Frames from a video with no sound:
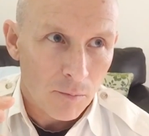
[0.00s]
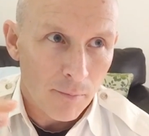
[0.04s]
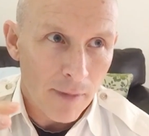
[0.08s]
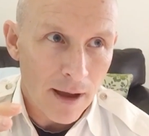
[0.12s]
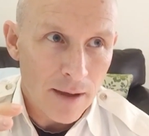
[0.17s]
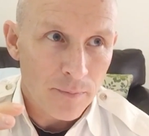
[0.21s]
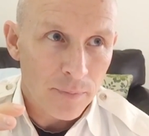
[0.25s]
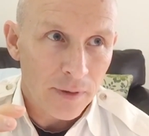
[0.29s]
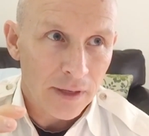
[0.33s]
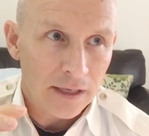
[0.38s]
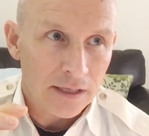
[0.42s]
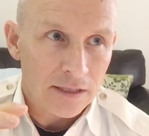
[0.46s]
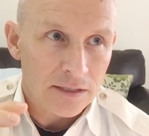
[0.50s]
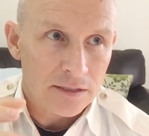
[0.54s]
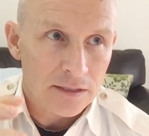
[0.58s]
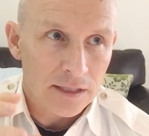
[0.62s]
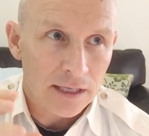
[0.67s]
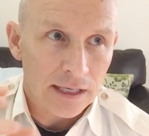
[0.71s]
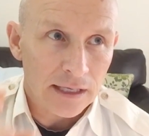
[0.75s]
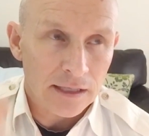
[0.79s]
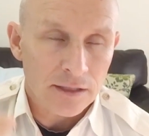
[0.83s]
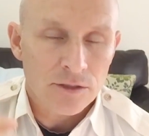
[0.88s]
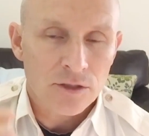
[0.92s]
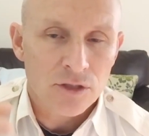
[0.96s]
my
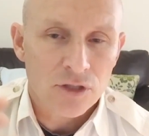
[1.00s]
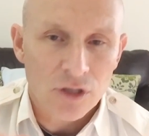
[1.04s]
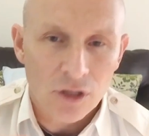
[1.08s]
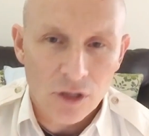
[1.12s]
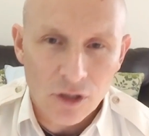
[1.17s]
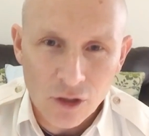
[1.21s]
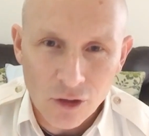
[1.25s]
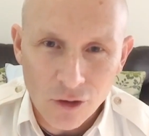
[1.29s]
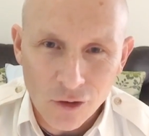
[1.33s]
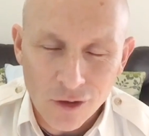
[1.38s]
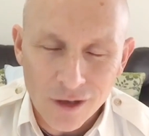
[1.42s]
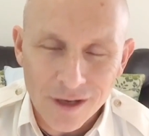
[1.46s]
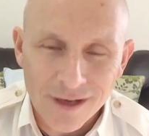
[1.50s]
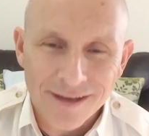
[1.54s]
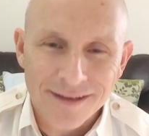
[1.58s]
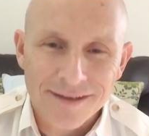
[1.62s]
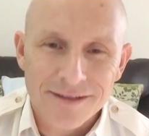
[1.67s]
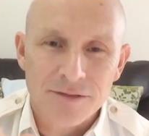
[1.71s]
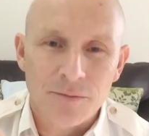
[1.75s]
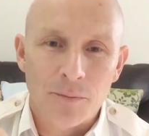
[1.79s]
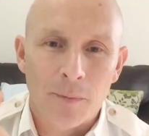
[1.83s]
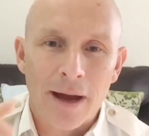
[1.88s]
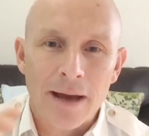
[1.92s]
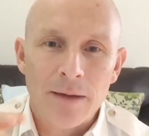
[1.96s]
biggest
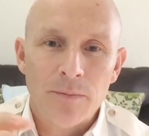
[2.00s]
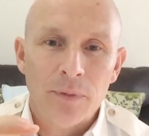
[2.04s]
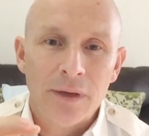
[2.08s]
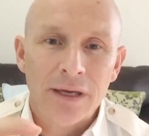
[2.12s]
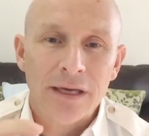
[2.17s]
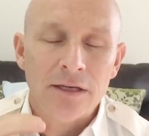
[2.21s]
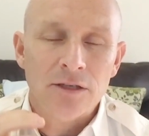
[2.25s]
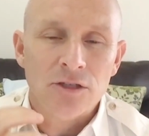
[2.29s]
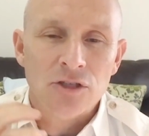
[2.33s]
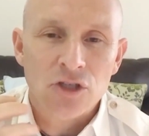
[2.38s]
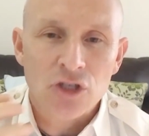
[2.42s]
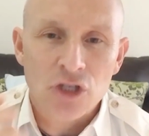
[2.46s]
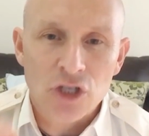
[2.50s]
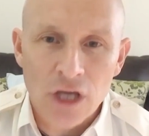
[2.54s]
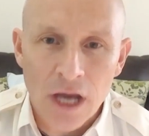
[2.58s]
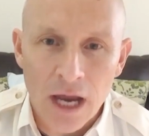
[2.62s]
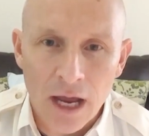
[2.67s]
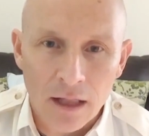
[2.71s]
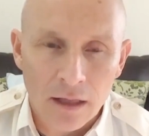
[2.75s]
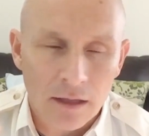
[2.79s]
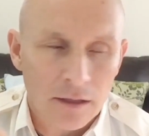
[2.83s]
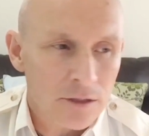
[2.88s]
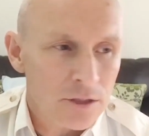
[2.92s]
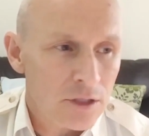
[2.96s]
insecurities, my biggest
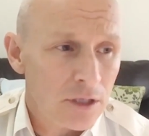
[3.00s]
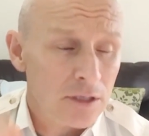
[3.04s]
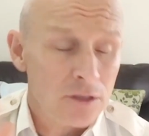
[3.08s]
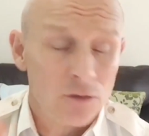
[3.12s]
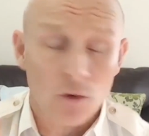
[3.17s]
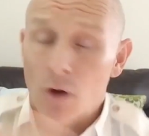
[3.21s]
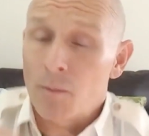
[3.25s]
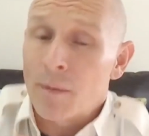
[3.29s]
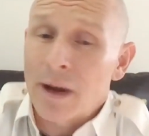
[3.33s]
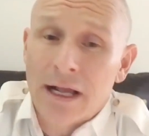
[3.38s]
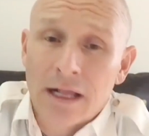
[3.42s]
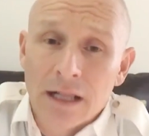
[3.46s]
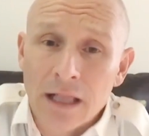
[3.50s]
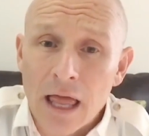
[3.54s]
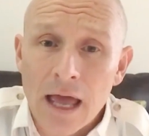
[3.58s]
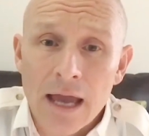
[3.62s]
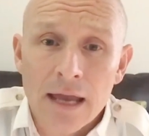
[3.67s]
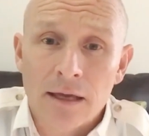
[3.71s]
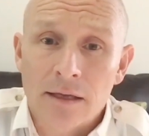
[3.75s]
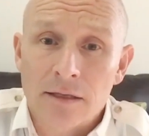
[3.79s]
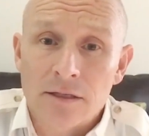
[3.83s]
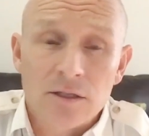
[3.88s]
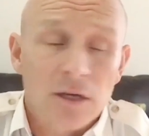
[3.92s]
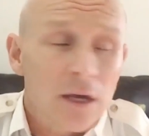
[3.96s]
challenges, or my
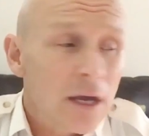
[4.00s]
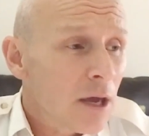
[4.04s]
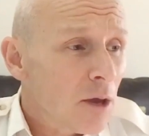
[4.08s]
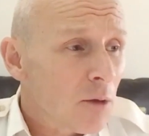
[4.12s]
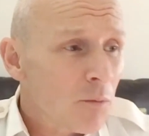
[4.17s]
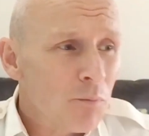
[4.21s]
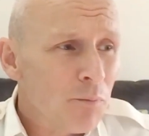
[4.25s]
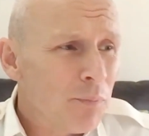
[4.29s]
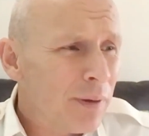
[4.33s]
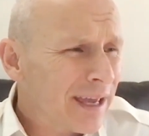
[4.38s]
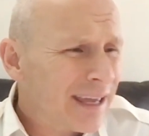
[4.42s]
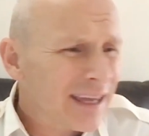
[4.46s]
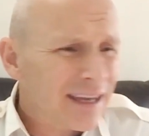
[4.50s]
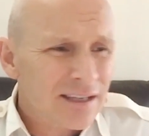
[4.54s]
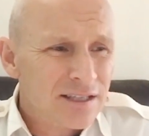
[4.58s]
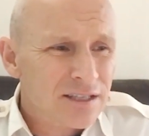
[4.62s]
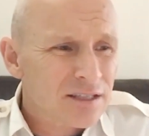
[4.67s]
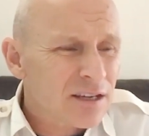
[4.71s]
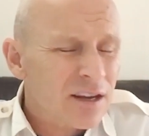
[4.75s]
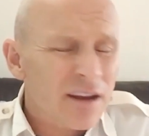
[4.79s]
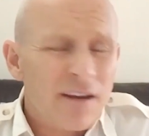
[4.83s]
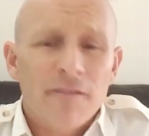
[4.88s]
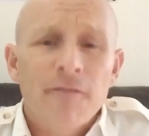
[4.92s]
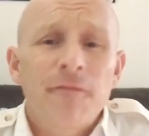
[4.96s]
clients'
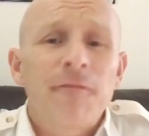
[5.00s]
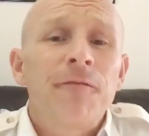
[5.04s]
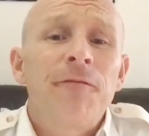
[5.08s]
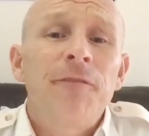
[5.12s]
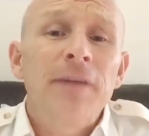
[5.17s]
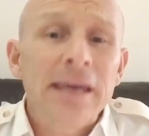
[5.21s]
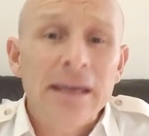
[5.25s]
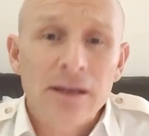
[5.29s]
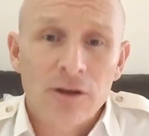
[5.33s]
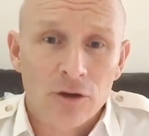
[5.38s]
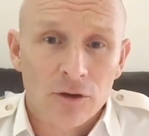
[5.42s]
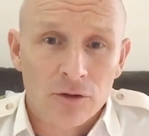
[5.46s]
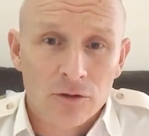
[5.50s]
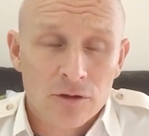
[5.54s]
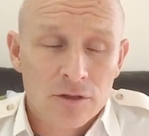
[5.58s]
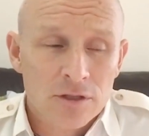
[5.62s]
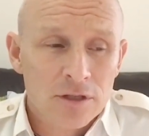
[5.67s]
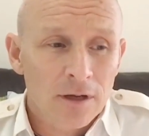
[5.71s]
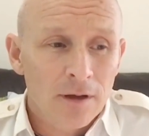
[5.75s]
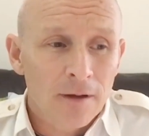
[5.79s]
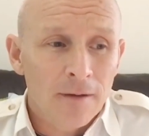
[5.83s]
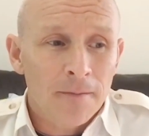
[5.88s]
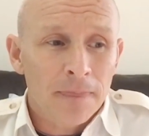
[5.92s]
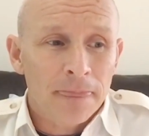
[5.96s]
biggest
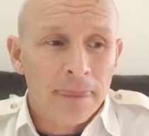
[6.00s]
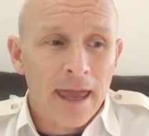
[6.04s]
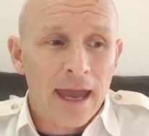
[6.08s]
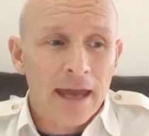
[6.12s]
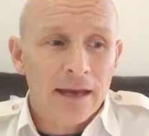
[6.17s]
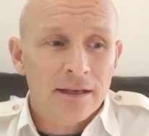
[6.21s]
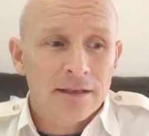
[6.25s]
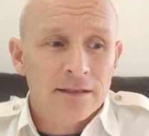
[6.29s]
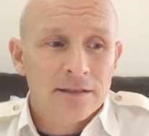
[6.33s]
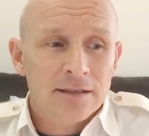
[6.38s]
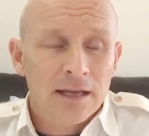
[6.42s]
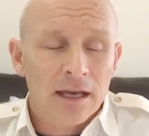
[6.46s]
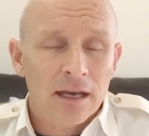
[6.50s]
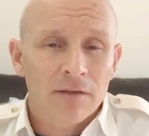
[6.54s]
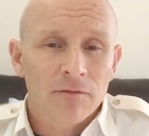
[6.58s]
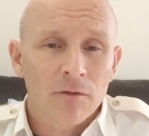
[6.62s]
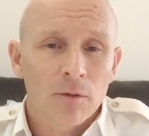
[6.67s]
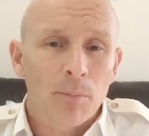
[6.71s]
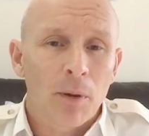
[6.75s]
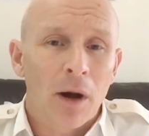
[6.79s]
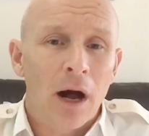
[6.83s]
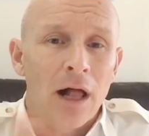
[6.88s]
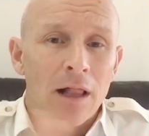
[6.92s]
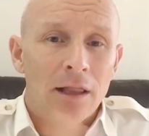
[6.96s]
fears, and instead
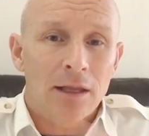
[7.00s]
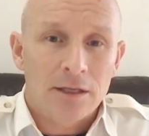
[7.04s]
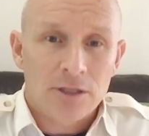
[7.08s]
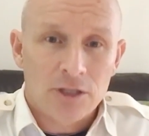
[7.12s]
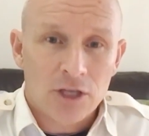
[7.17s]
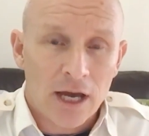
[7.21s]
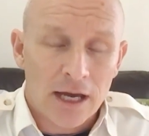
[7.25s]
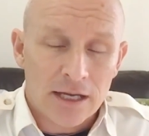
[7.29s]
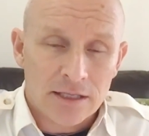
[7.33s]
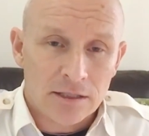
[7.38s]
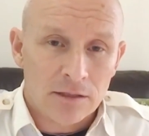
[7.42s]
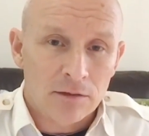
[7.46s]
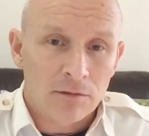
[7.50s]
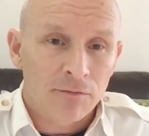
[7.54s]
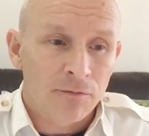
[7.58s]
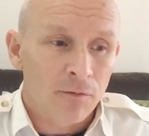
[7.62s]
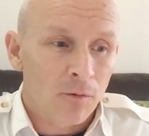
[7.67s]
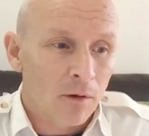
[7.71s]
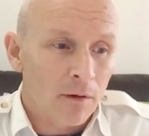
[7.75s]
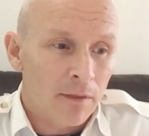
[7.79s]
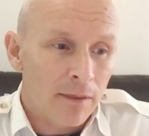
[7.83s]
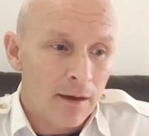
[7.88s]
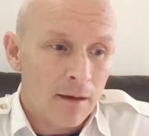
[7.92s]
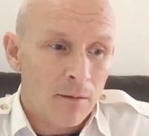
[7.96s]
of apologizing for